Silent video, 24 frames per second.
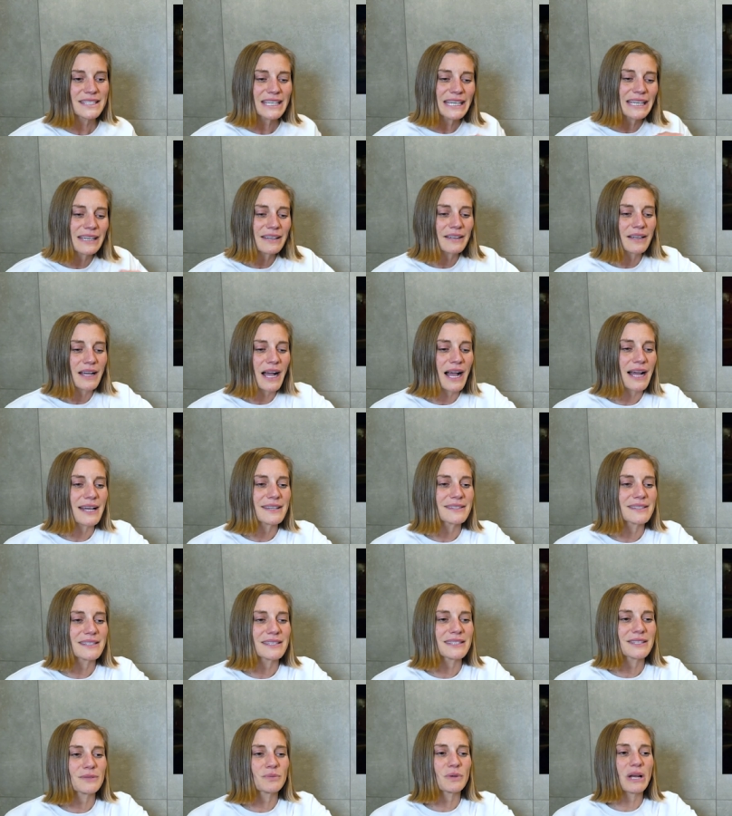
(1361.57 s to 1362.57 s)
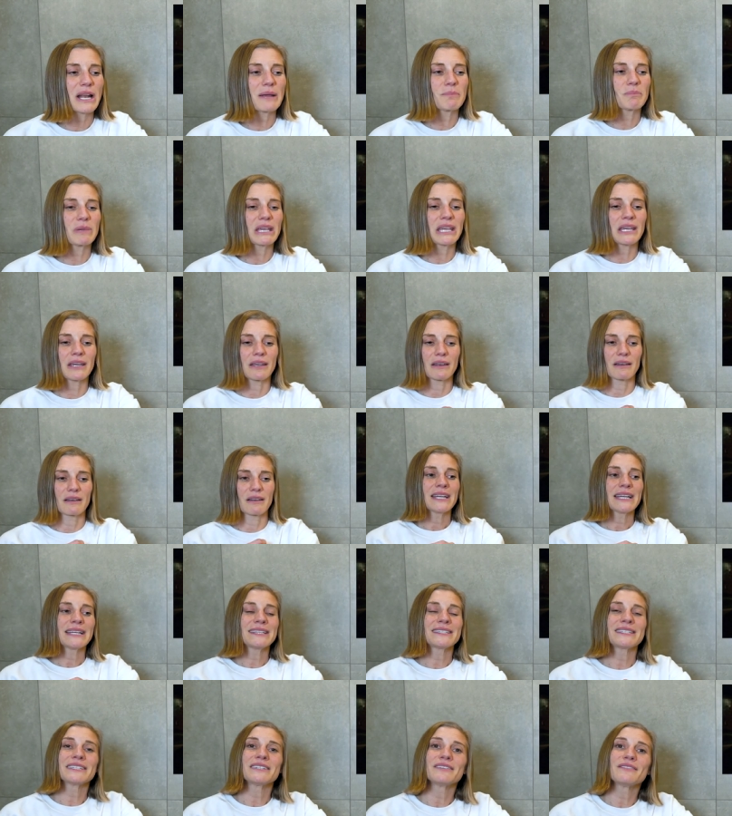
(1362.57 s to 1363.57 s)
See, guys, this is what I mean.
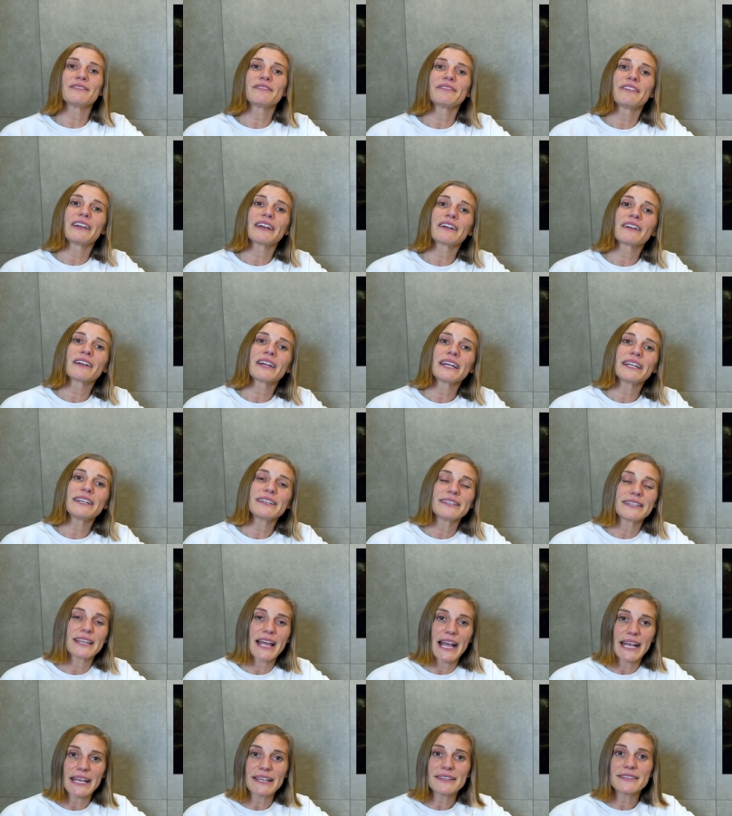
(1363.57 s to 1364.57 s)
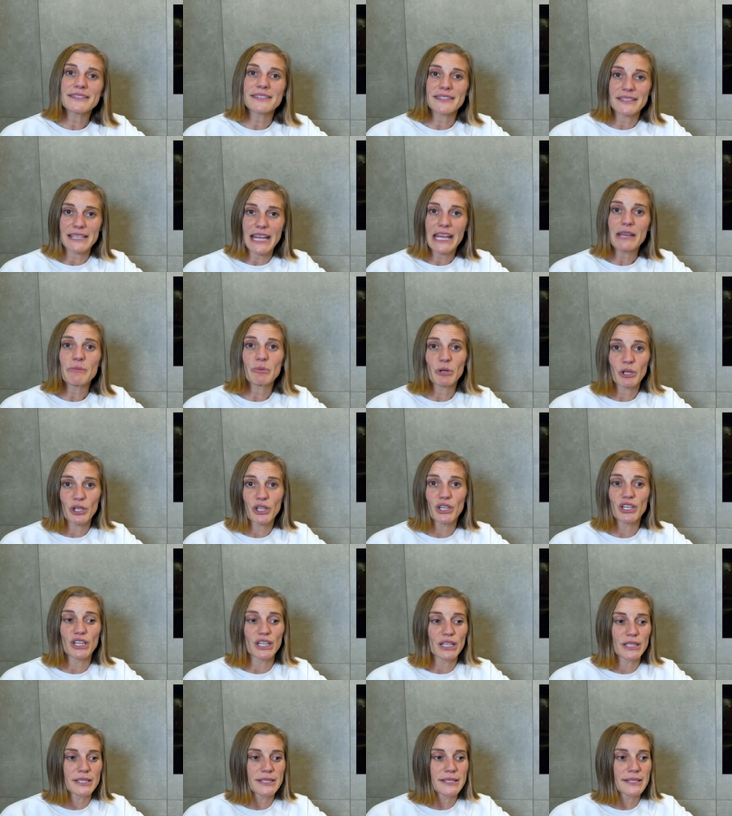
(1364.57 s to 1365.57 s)
It's in a very nice
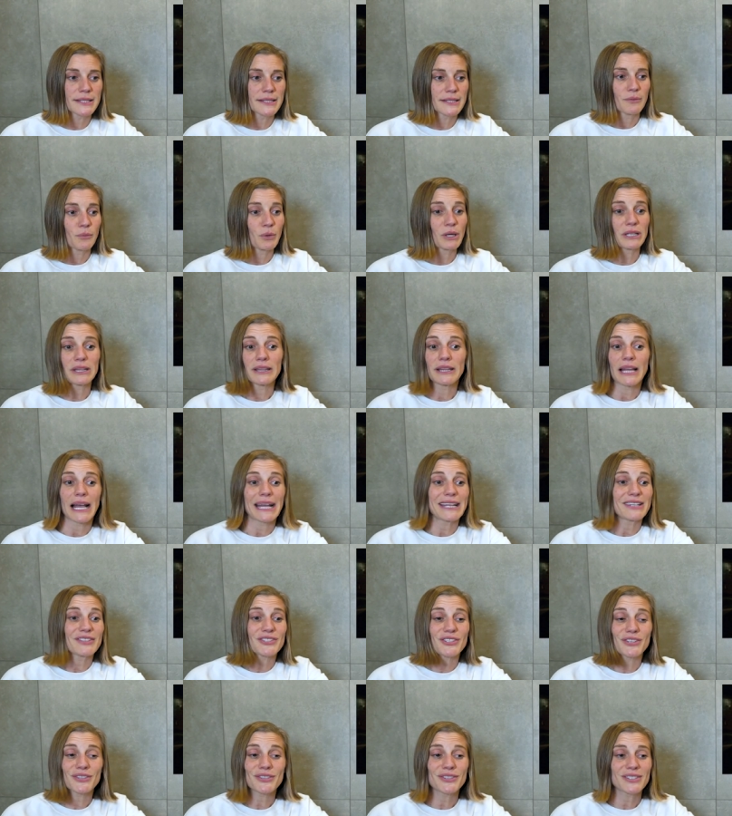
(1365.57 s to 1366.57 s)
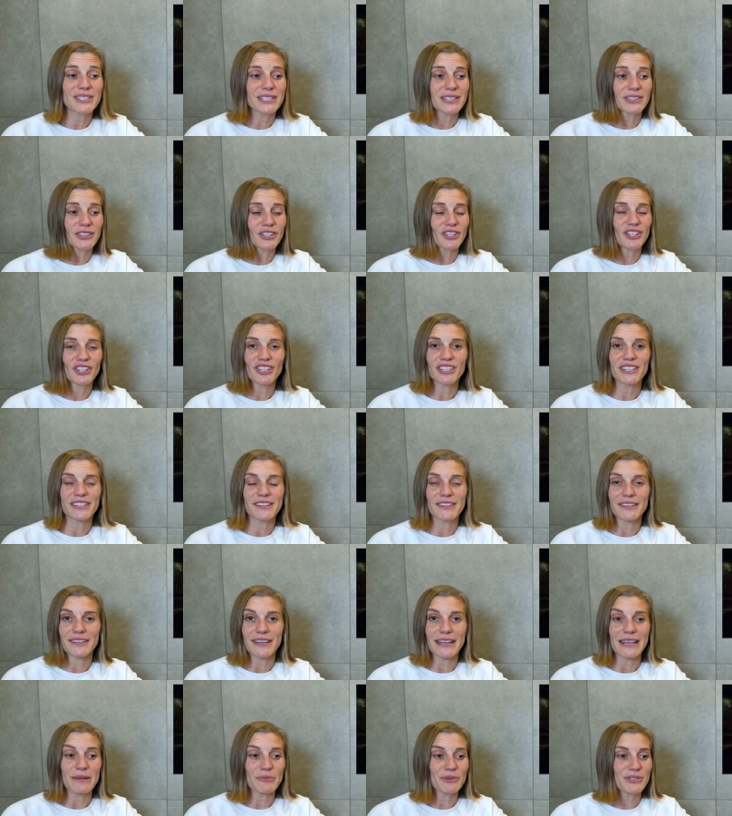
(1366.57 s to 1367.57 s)
neighborhood where lights are still on and the
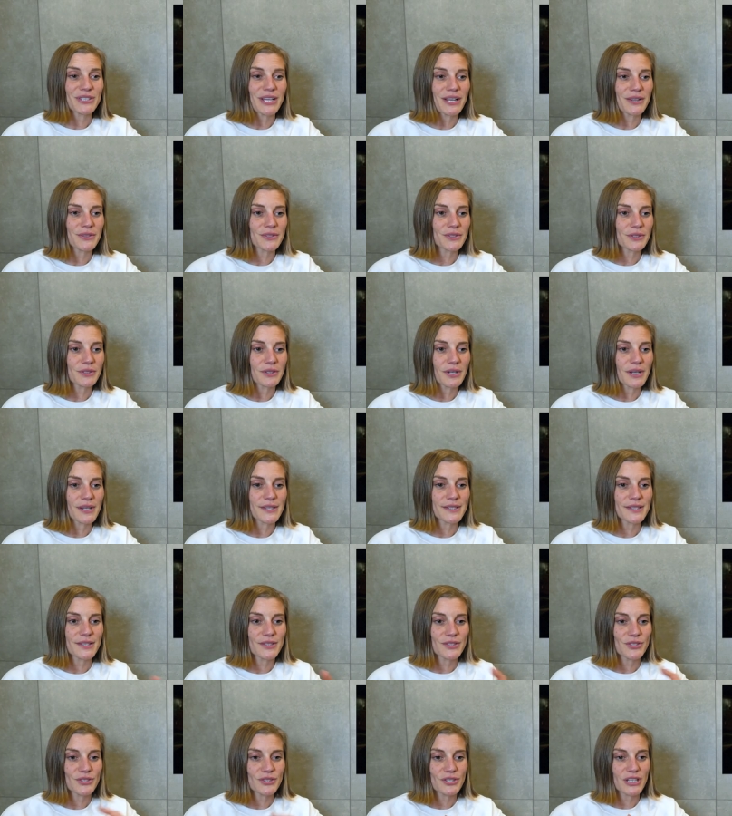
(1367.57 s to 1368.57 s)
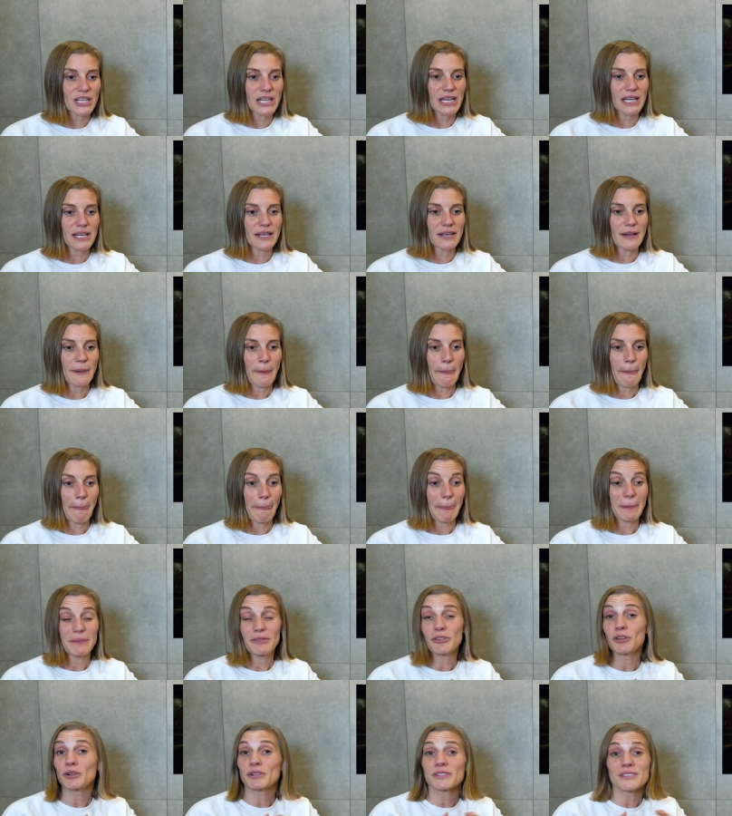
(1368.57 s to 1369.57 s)
neighbor's house across the street
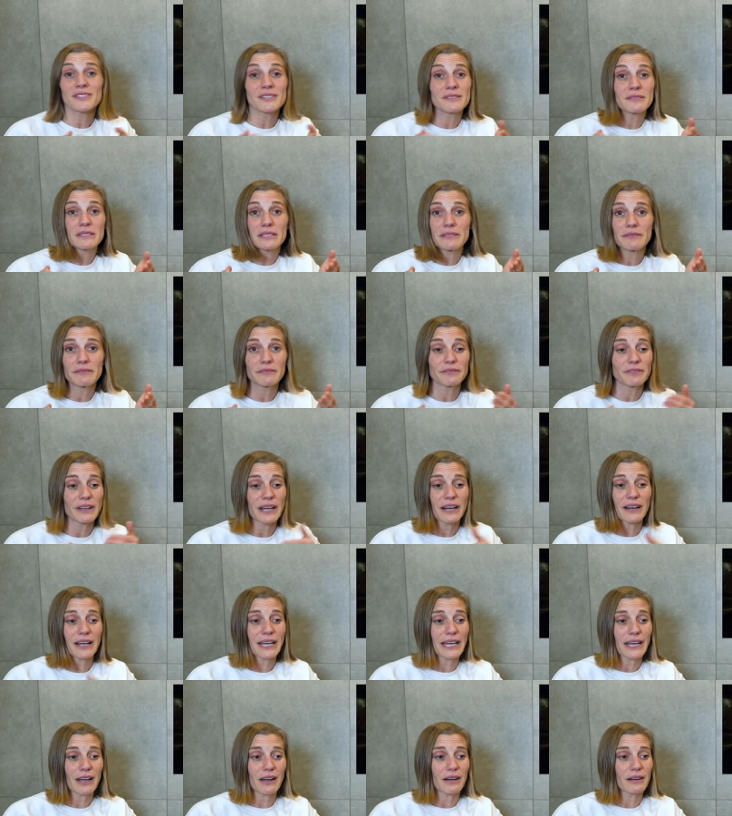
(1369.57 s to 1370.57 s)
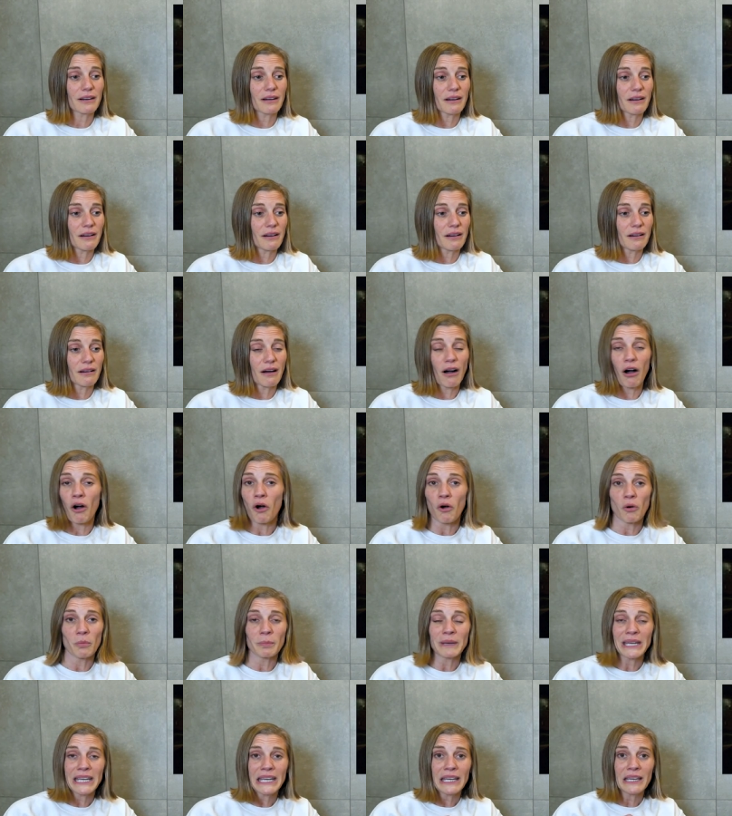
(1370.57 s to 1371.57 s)
looks very
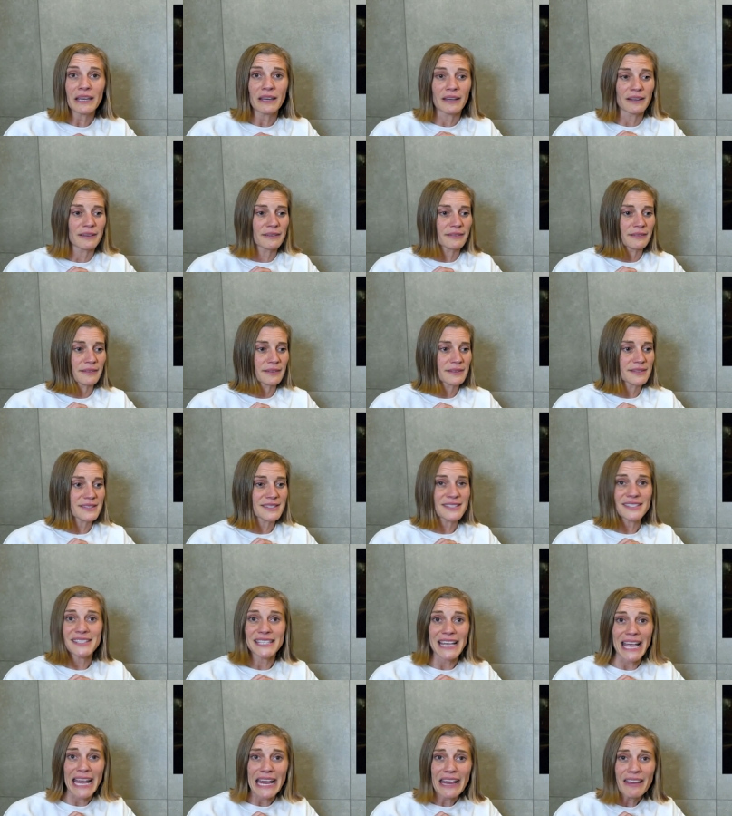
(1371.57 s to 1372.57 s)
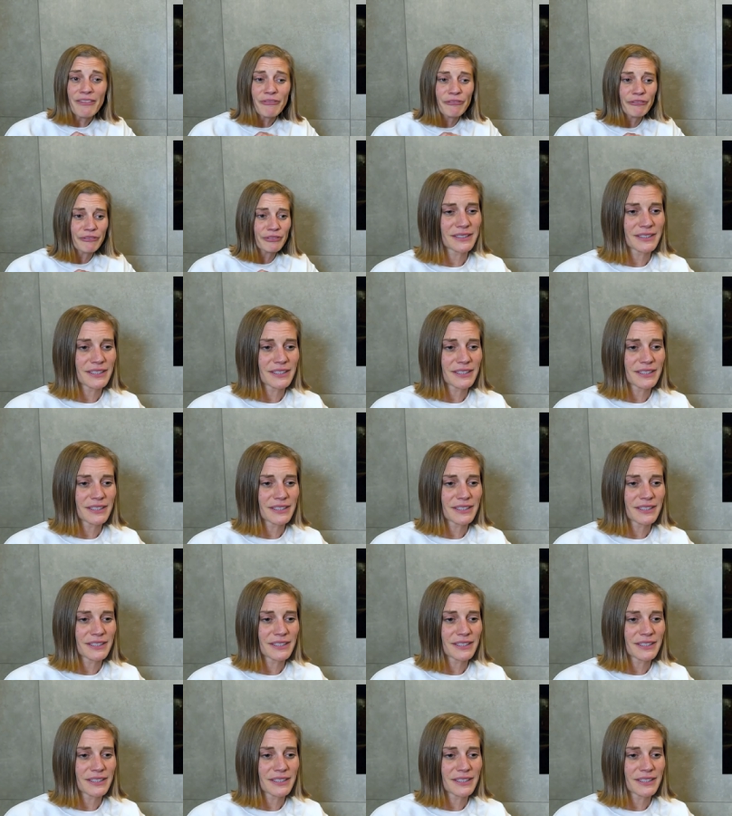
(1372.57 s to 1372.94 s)
homey and safe.